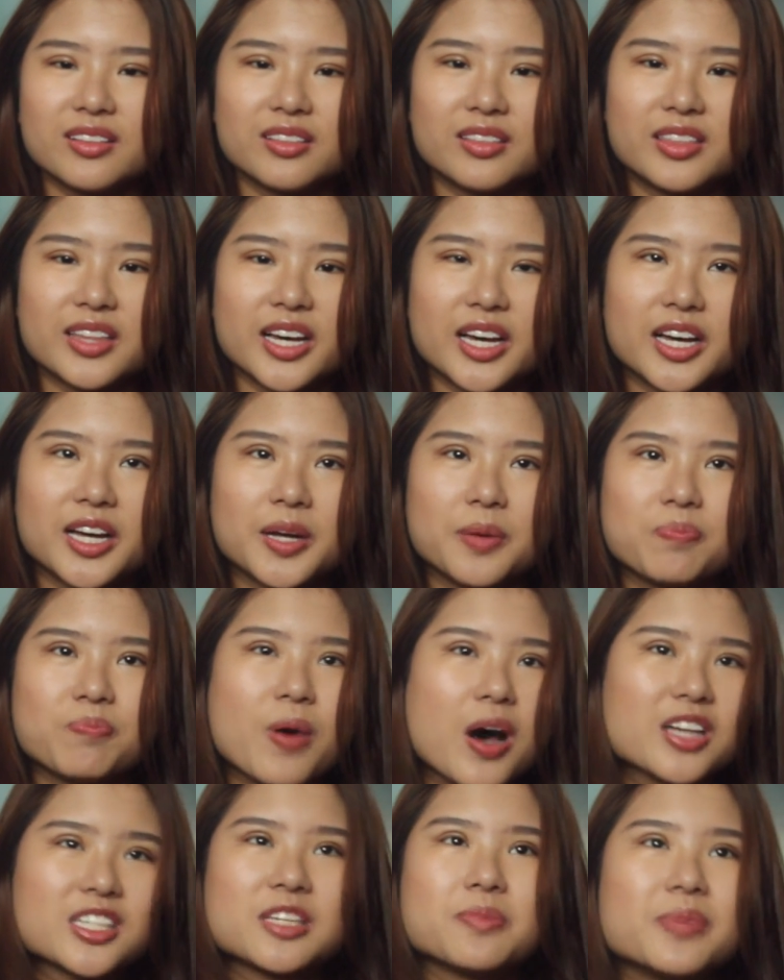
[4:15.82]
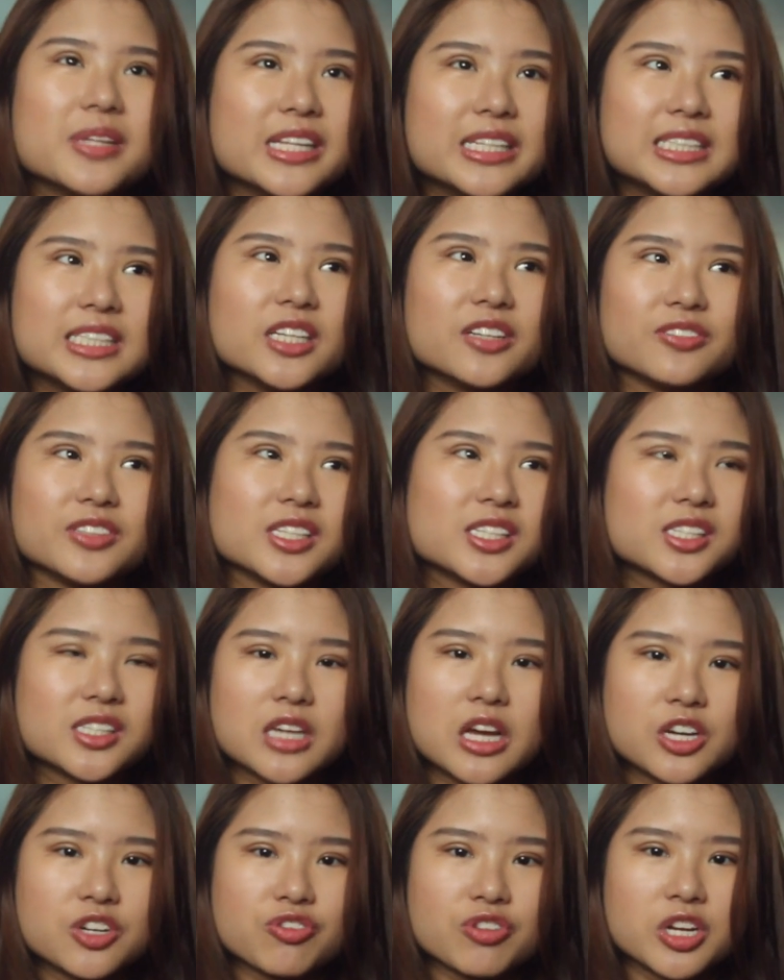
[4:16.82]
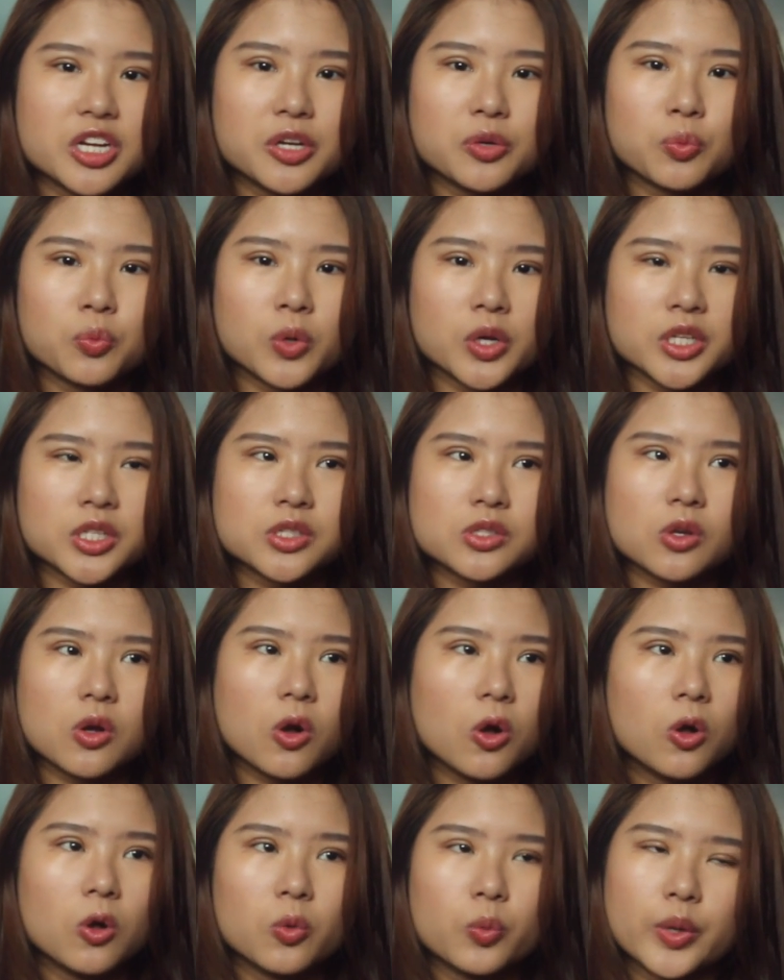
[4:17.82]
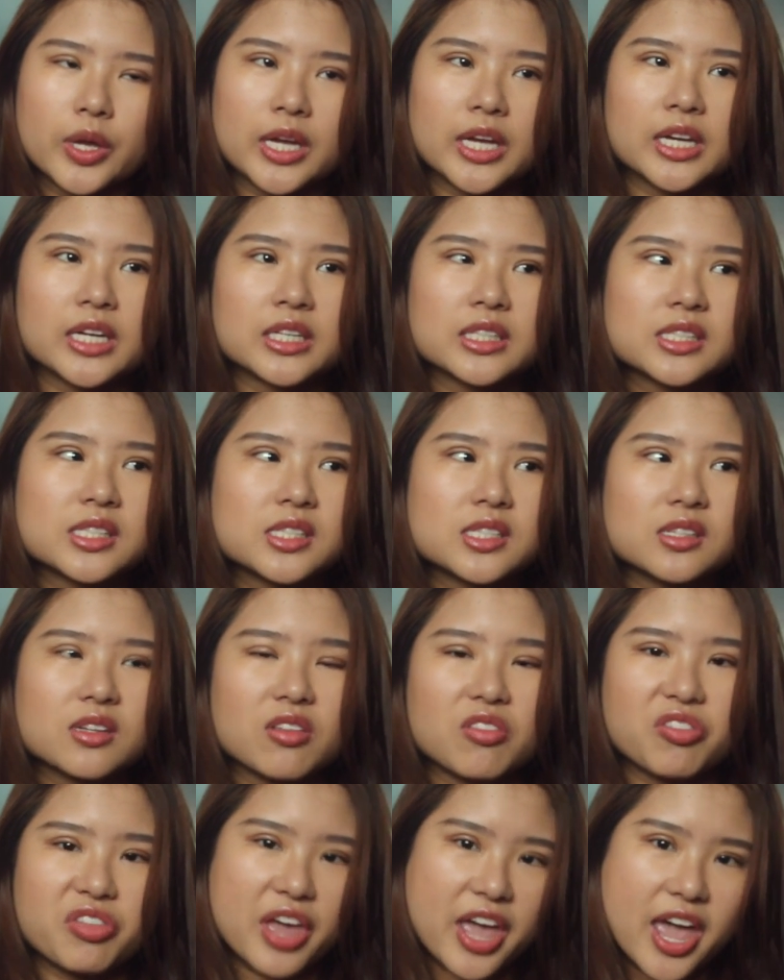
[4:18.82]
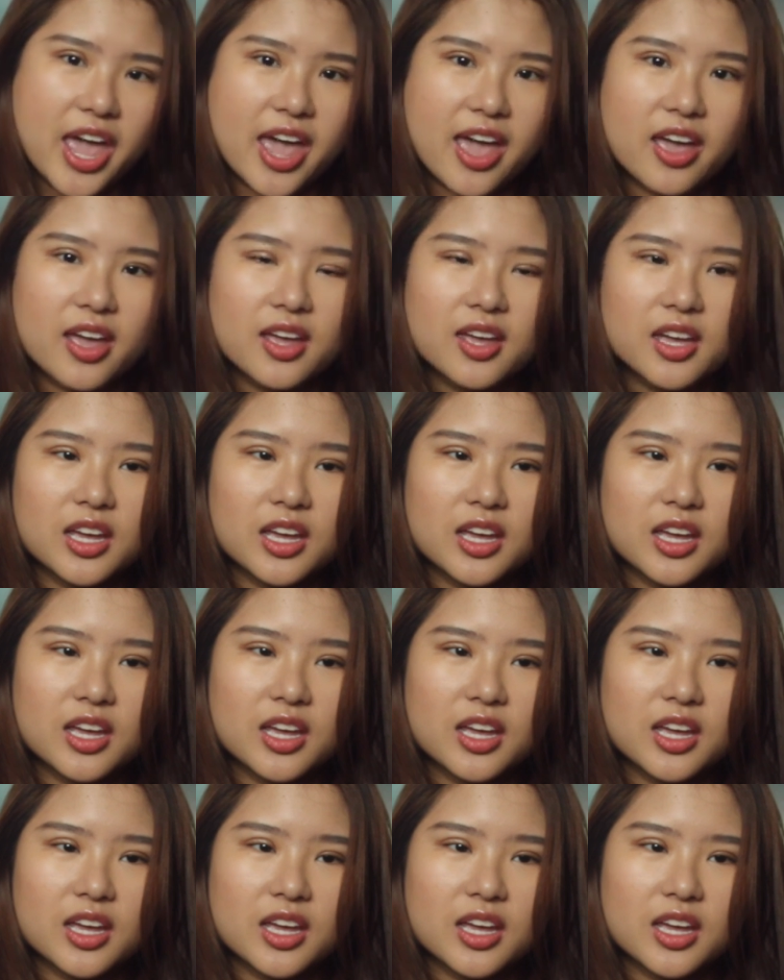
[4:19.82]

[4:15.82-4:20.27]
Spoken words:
the possibility of this surgery was always there.